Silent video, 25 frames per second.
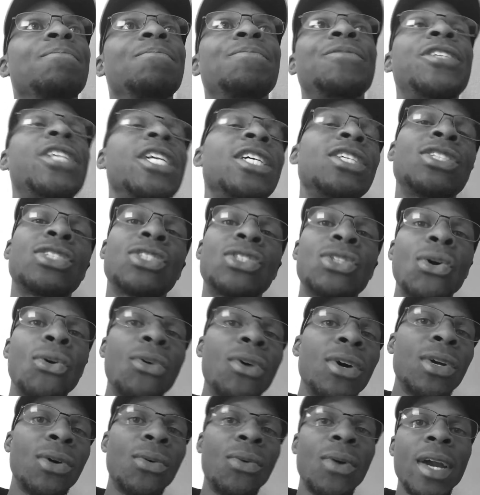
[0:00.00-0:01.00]
Just
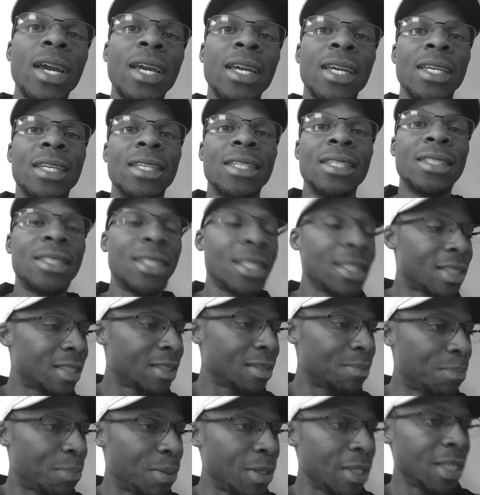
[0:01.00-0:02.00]
throw it away.
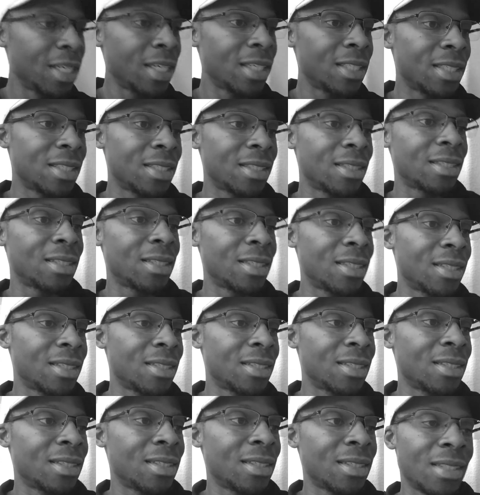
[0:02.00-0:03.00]
Just put it
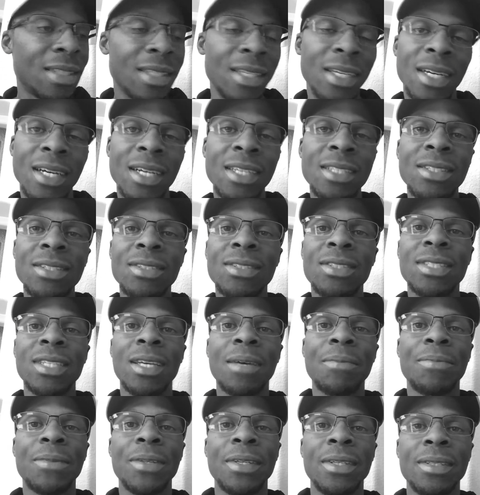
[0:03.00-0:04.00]
under
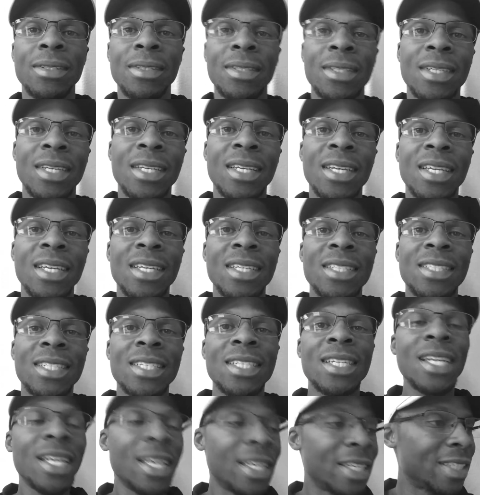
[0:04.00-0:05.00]
something.
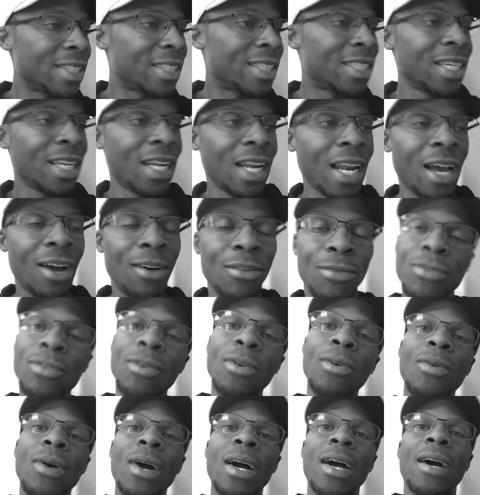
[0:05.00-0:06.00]
Just let it chill out
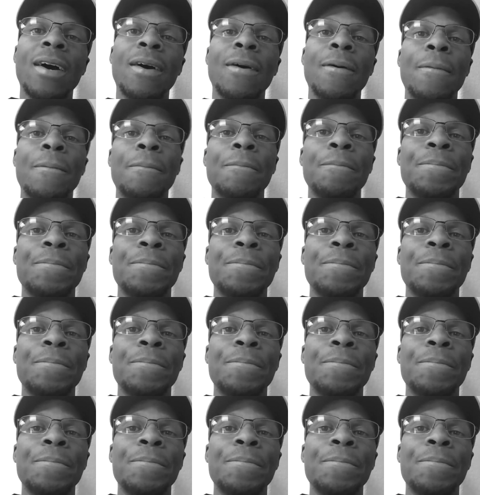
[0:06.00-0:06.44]
for a while.